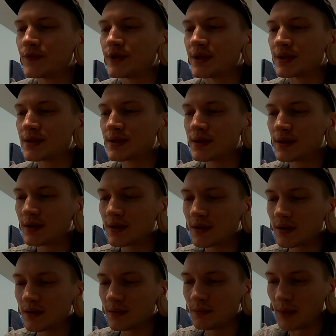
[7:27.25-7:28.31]
Just
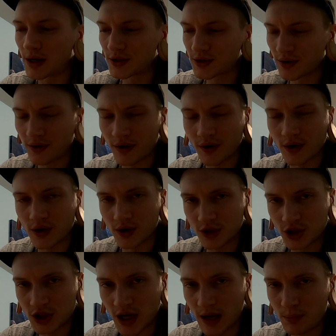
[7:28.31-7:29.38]
make sure they're in
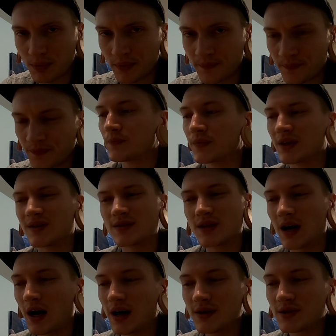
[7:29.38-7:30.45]
good shape, because
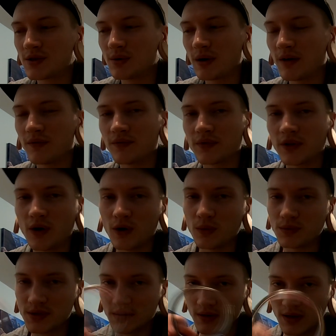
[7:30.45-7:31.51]
guys who have
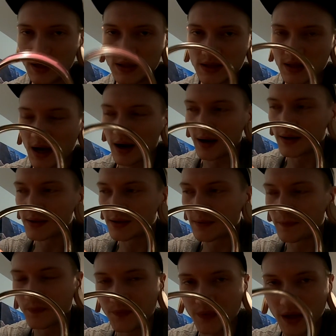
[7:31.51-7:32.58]
lobes this size
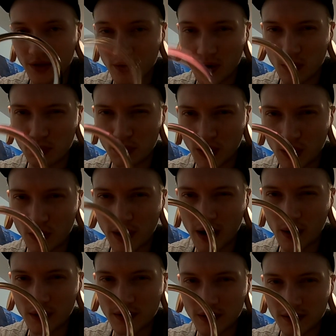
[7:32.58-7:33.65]
and they're all blown
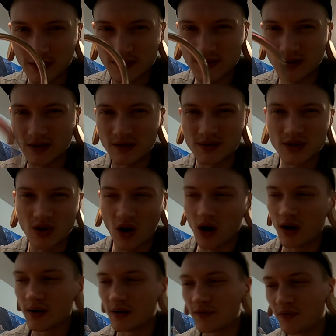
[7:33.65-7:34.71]
out and
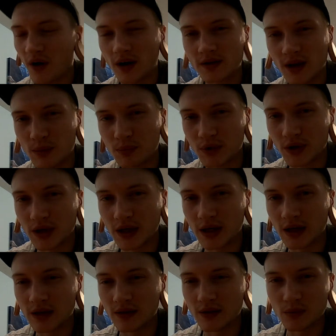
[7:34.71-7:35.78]
scarred and fucked up
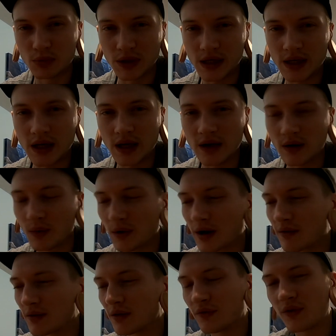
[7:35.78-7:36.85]
looking and they're bleeding or
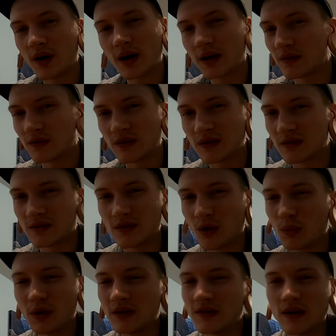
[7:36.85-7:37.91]
whatever the fuck, it's just,
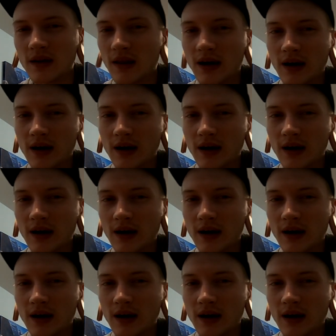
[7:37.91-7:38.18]
nobody's into